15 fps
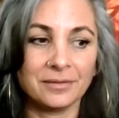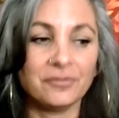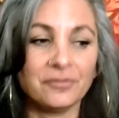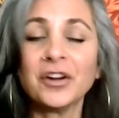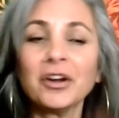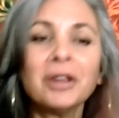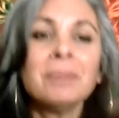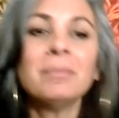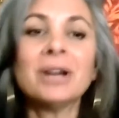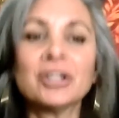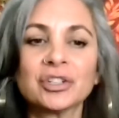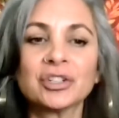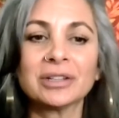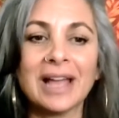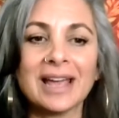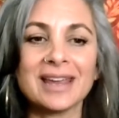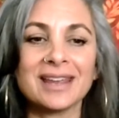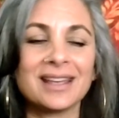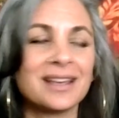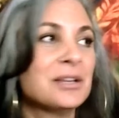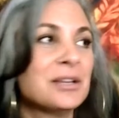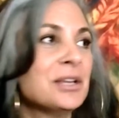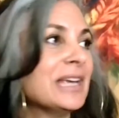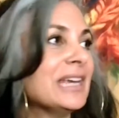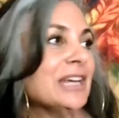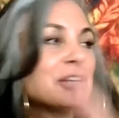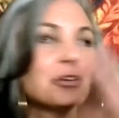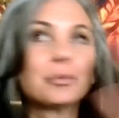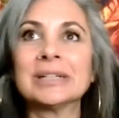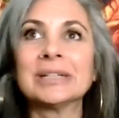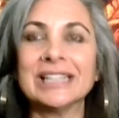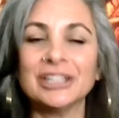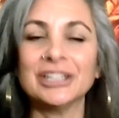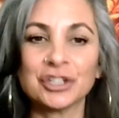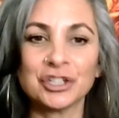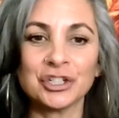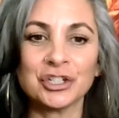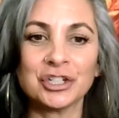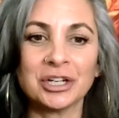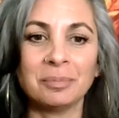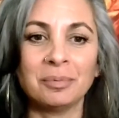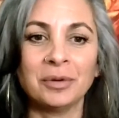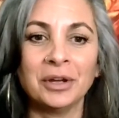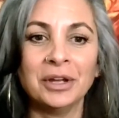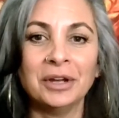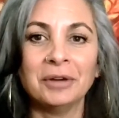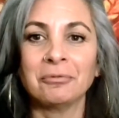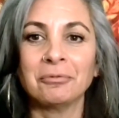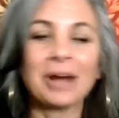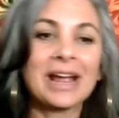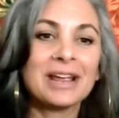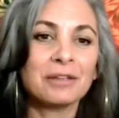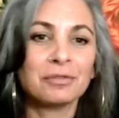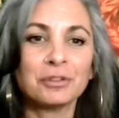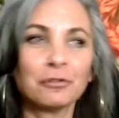Very much like in a relationship, right?